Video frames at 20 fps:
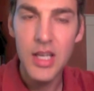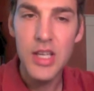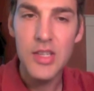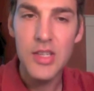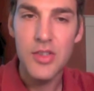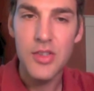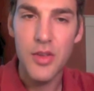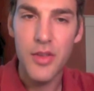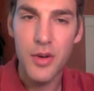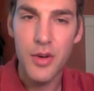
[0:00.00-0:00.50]

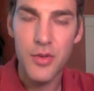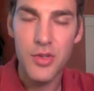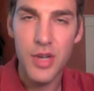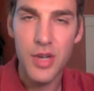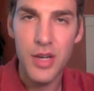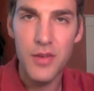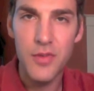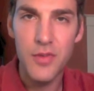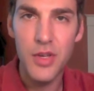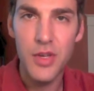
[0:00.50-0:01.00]
So they were
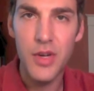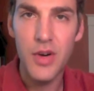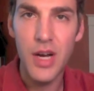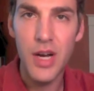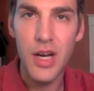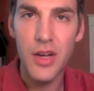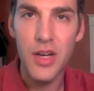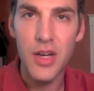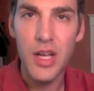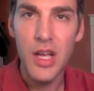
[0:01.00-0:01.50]
trying to figure
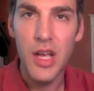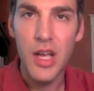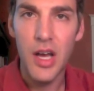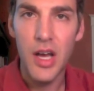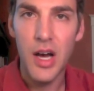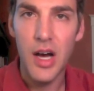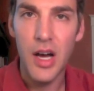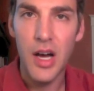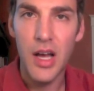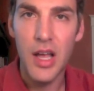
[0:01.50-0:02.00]
out
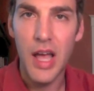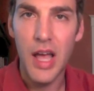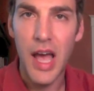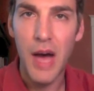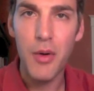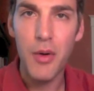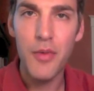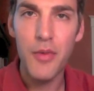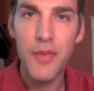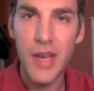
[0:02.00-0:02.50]

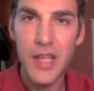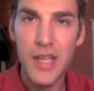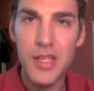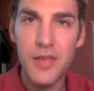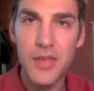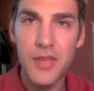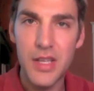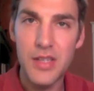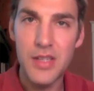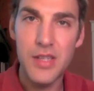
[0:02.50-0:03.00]
how effective
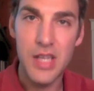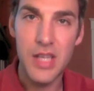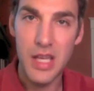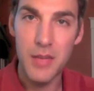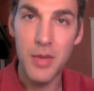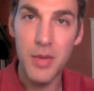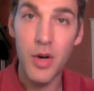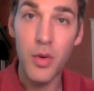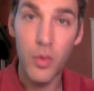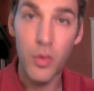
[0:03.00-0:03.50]
is
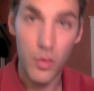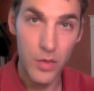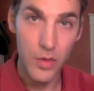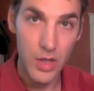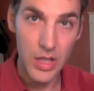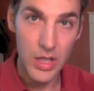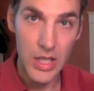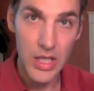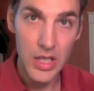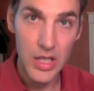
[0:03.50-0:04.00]
chemo
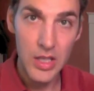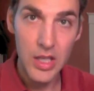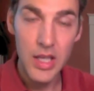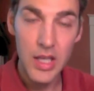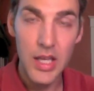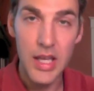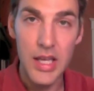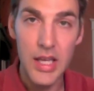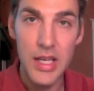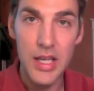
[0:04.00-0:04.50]
really
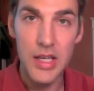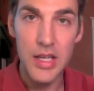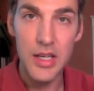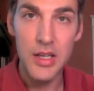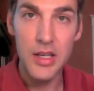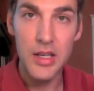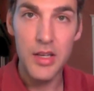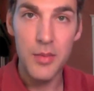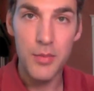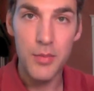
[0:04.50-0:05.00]

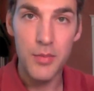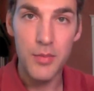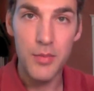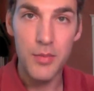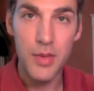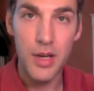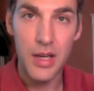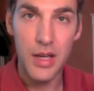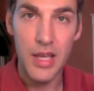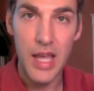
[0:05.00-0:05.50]
in
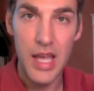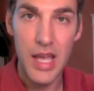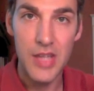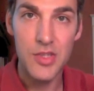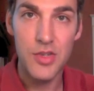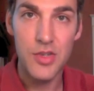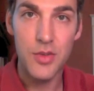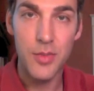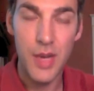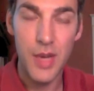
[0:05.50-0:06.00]

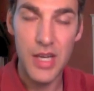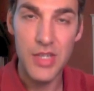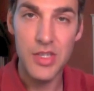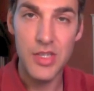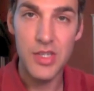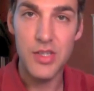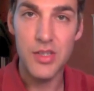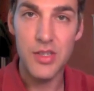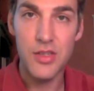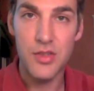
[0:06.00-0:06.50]
cancer
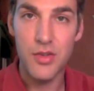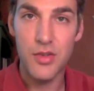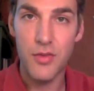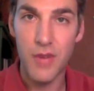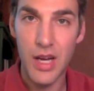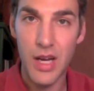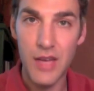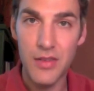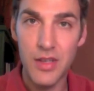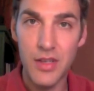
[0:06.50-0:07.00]
patients
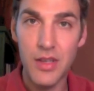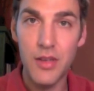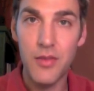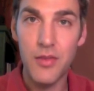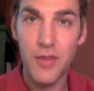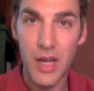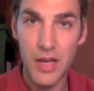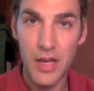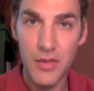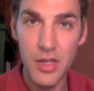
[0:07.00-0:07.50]
surviving
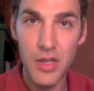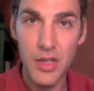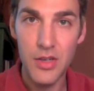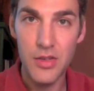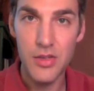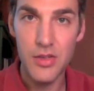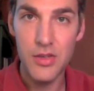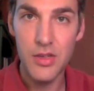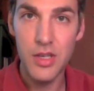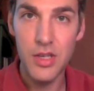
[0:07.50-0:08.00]
5
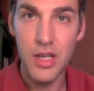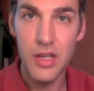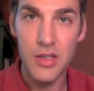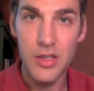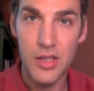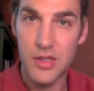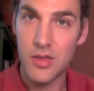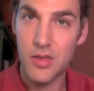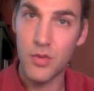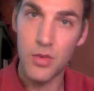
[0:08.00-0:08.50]
years?
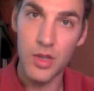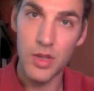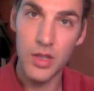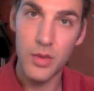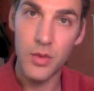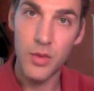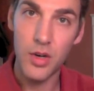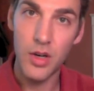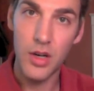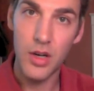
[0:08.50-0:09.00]
Does it really
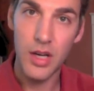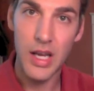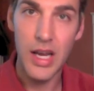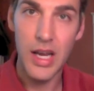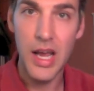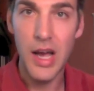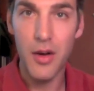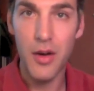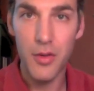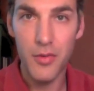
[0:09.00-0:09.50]
work and
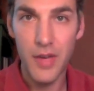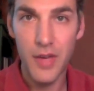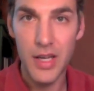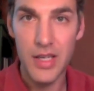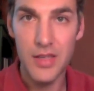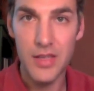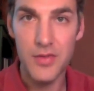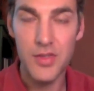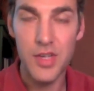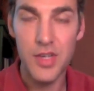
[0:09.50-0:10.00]
how
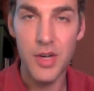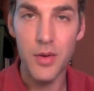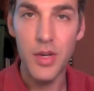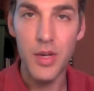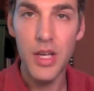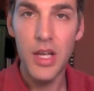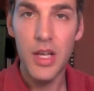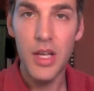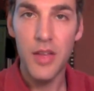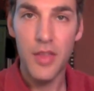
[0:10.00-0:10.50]
effective? So
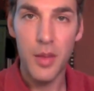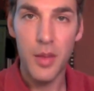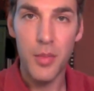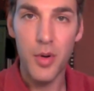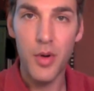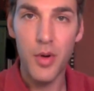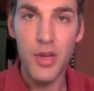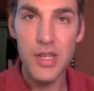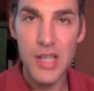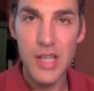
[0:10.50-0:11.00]
they
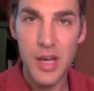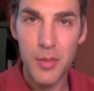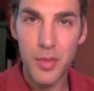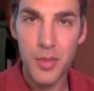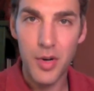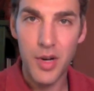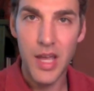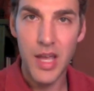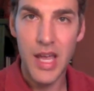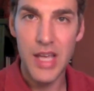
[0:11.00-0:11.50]
broke it down
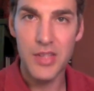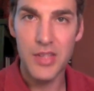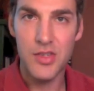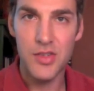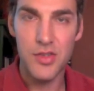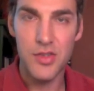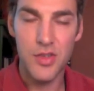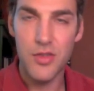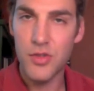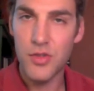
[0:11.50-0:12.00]
per
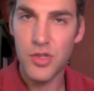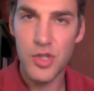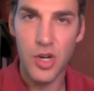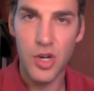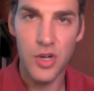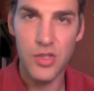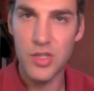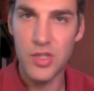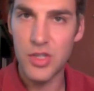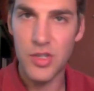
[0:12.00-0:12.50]
cancers, and there's
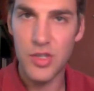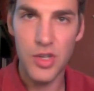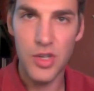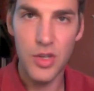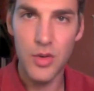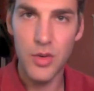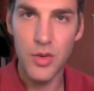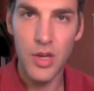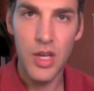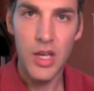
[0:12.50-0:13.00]
charts that show
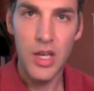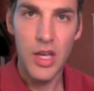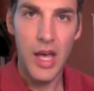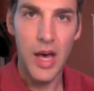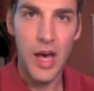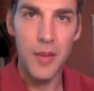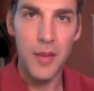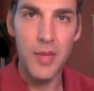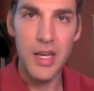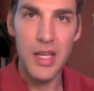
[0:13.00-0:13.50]
you
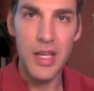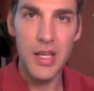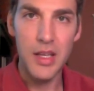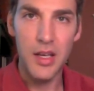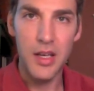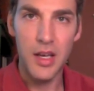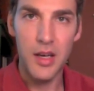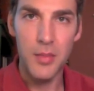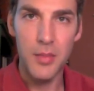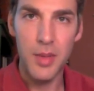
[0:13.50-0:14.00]
how many
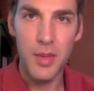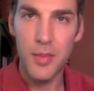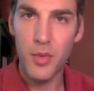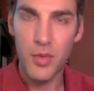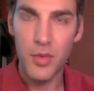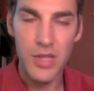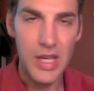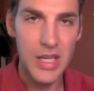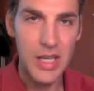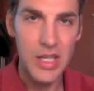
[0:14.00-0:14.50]
people
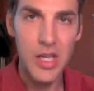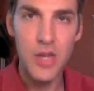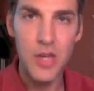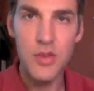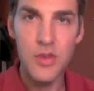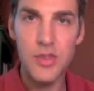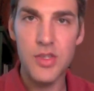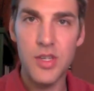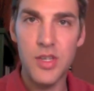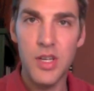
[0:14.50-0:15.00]
were
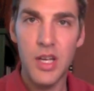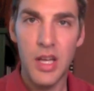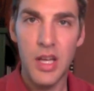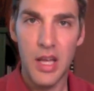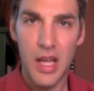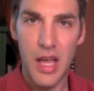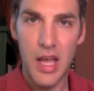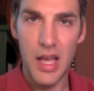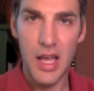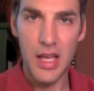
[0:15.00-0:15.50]
diagnosed
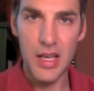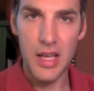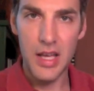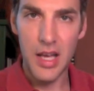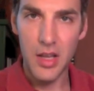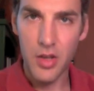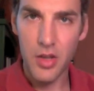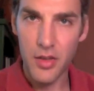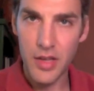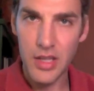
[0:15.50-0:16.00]
and
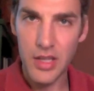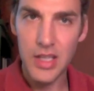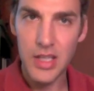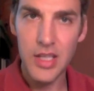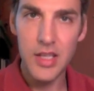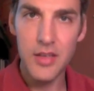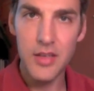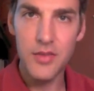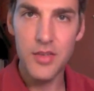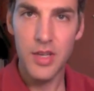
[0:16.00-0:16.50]
how long they
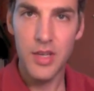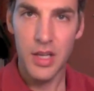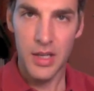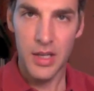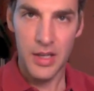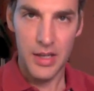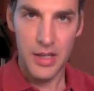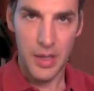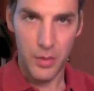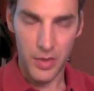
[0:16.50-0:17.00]
lived
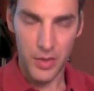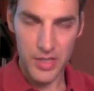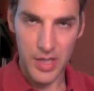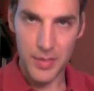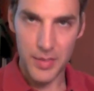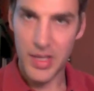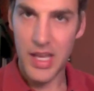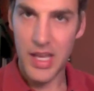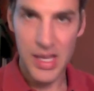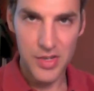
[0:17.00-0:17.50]
and what
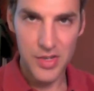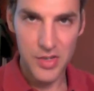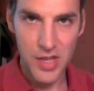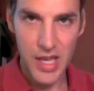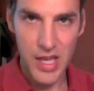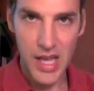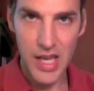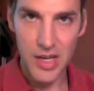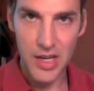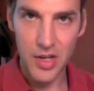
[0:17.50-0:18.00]
type of cancer they
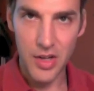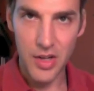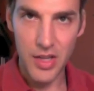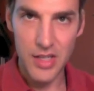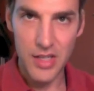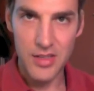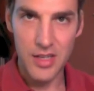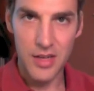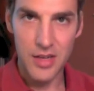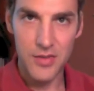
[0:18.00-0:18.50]
had and all
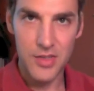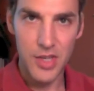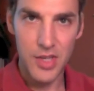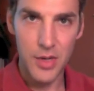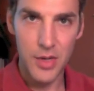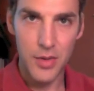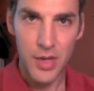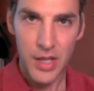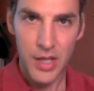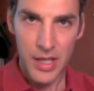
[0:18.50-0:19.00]
that stuff.
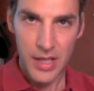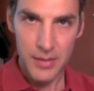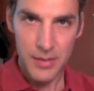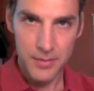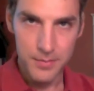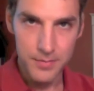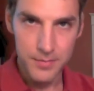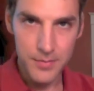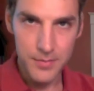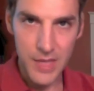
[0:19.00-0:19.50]
So
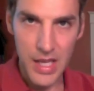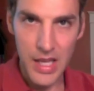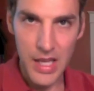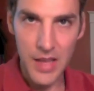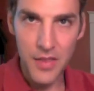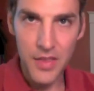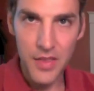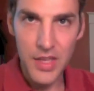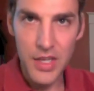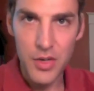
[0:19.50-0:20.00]

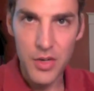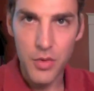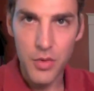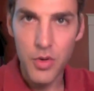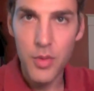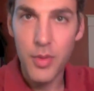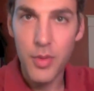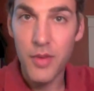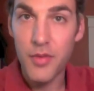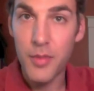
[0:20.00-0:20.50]
in the
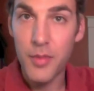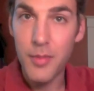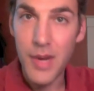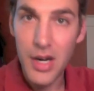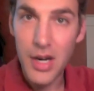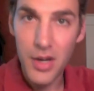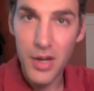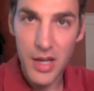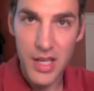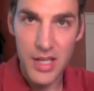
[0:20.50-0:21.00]
group of
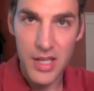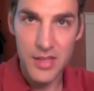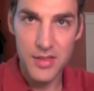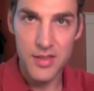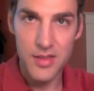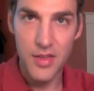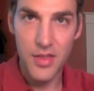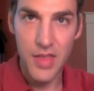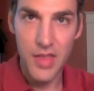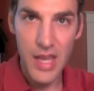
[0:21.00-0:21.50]

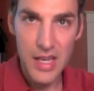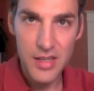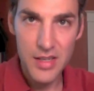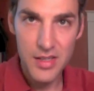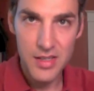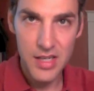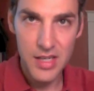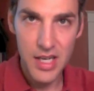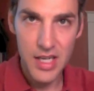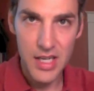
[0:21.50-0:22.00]
Americans they
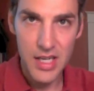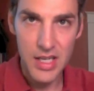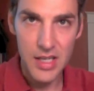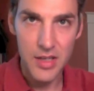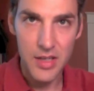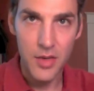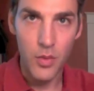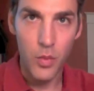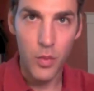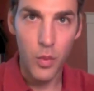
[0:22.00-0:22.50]

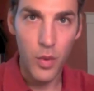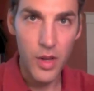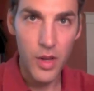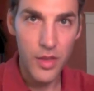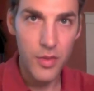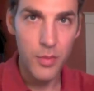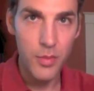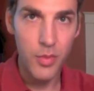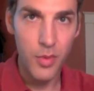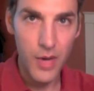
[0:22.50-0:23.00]
studied
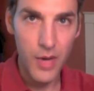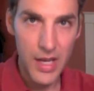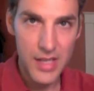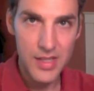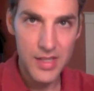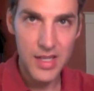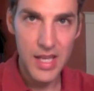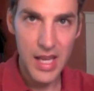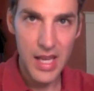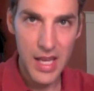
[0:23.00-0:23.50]
with
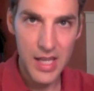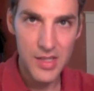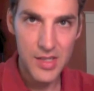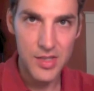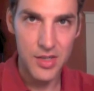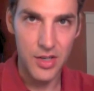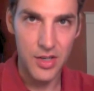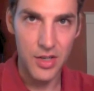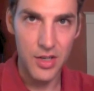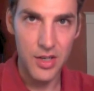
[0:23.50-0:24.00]
breast
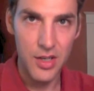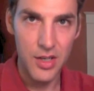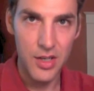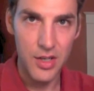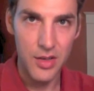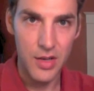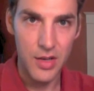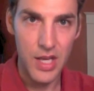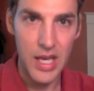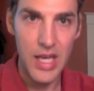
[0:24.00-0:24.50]
cancer,
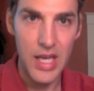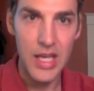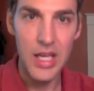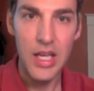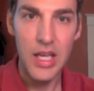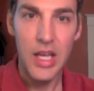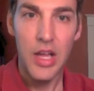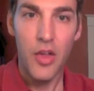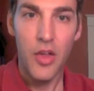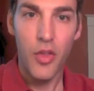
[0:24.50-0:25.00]

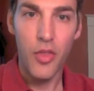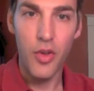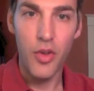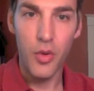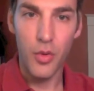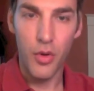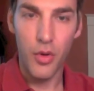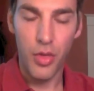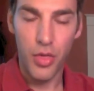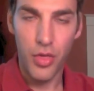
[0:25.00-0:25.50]
okay, there
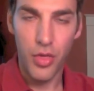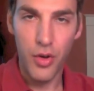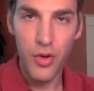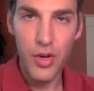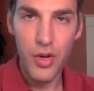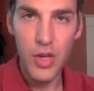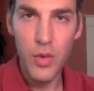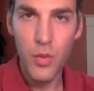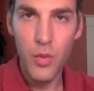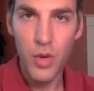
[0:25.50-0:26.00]
were
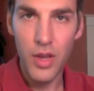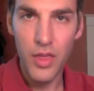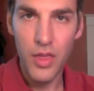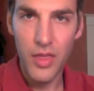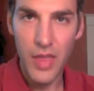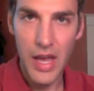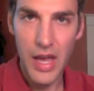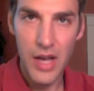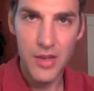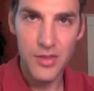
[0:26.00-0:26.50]

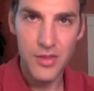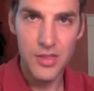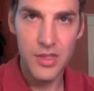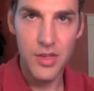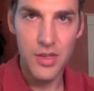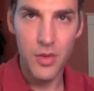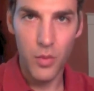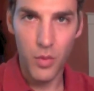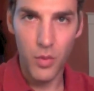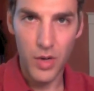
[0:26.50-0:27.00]

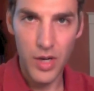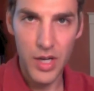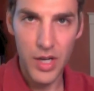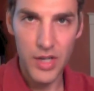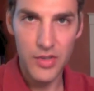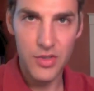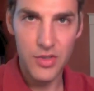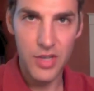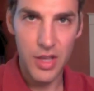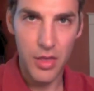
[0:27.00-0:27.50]

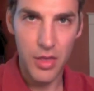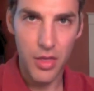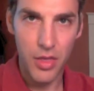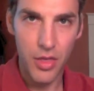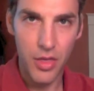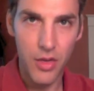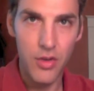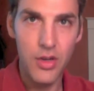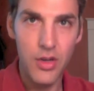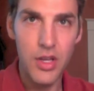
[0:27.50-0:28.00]

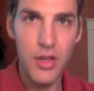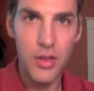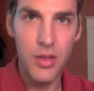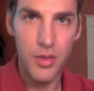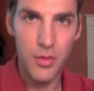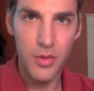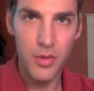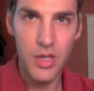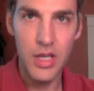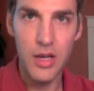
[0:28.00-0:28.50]

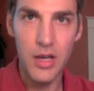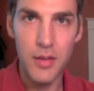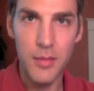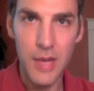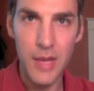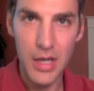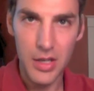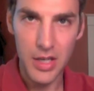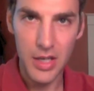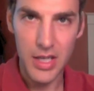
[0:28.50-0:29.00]
31,133
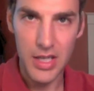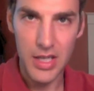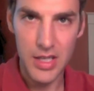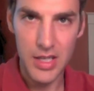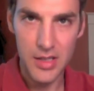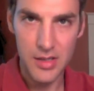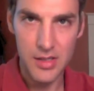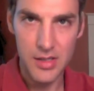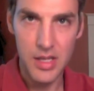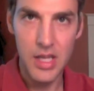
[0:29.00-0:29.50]

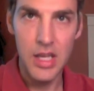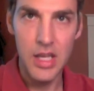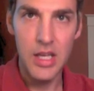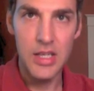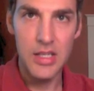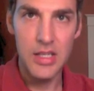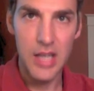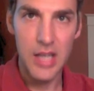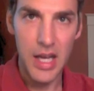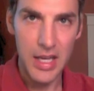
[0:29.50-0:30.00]
Americans
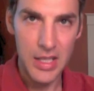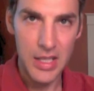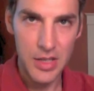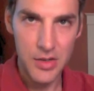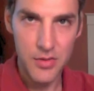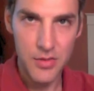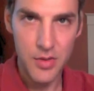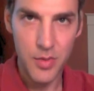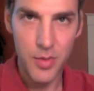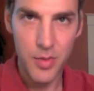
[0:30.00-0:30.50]

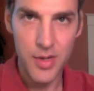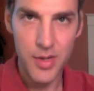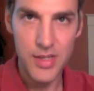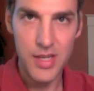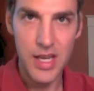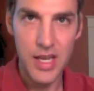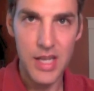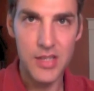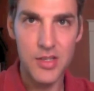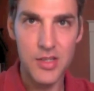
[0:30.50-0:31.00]
diagnosed with breast
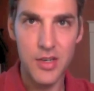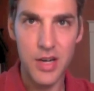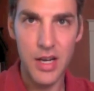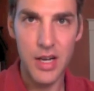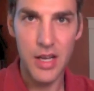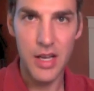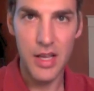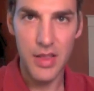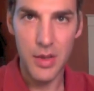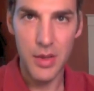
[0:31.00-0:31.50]
cancer
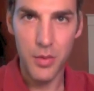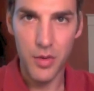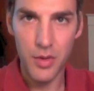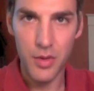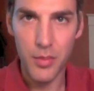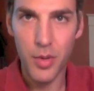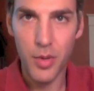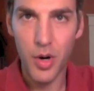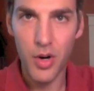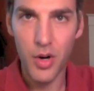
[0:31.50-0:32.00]
that were a
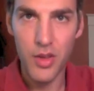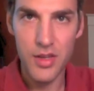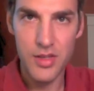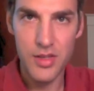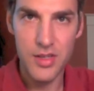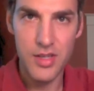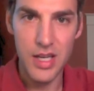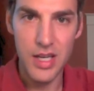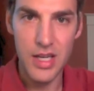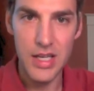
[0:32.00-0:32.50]
part of this
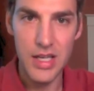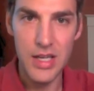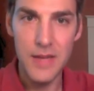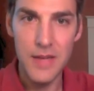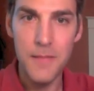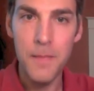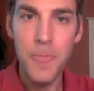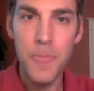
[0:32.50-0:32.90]
study.